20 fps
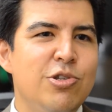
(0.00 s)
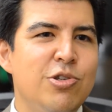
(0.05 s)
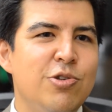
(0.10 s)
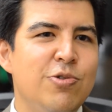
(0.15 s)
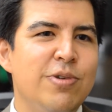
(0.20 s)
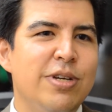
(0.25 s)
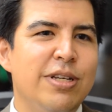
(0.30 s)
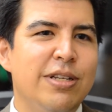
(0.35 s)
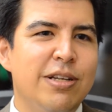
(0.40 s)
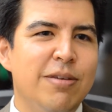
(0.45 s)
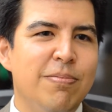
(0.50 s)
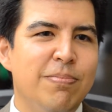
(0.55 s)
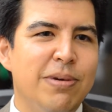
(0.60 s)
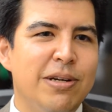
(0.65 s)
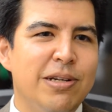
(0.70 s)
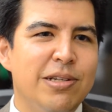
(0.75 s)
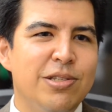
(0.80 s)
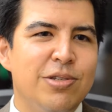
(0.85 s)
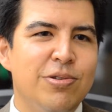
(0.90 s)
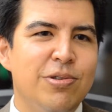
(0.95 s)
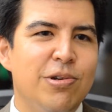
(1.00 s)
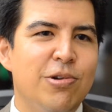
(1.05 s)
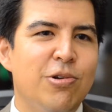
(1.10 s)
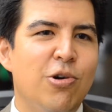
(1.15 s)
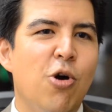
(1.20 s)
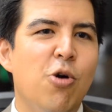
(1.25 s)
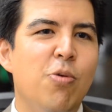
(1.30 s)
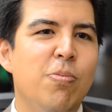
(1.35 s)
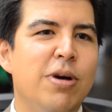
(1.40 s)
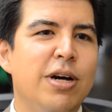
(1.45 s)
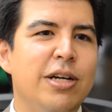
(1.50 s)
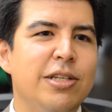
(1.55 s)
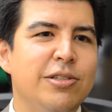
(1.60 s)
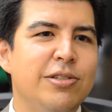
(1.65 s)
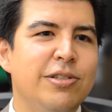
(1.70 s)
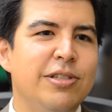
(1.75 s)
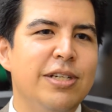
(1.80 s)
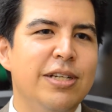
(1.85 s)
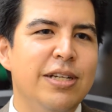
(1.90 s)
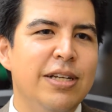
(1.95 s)
to it compared to their home
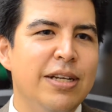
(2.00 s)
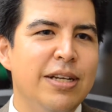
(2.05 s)
country